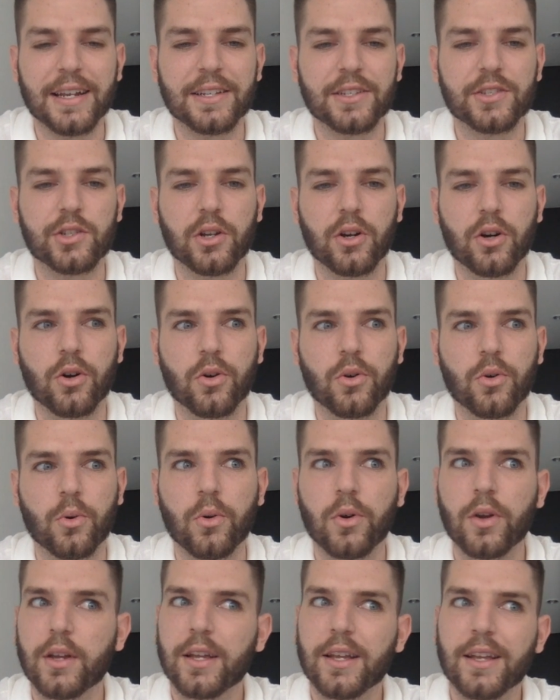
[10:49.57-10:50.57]
And
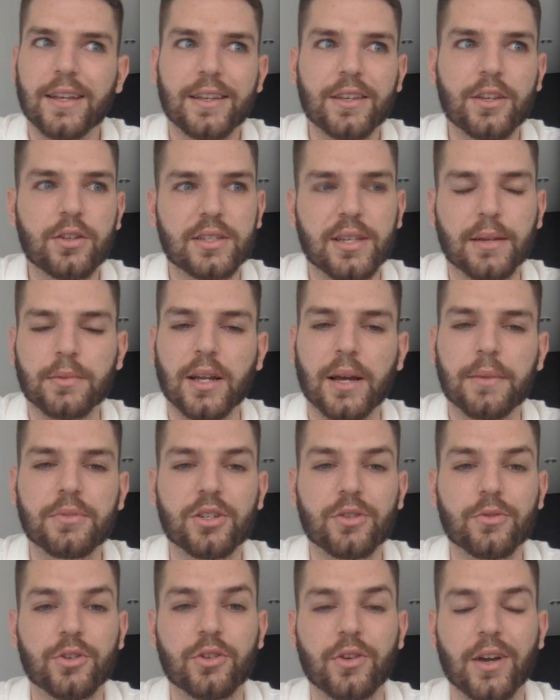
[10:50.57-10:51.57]
so we
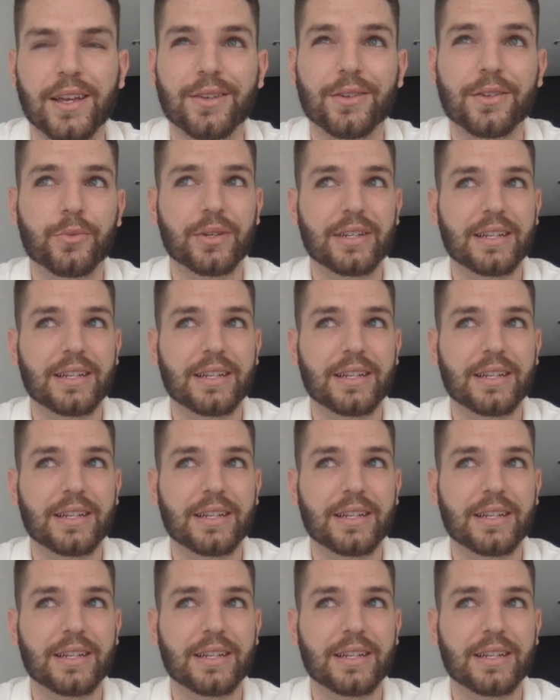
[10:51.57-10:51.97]
definitely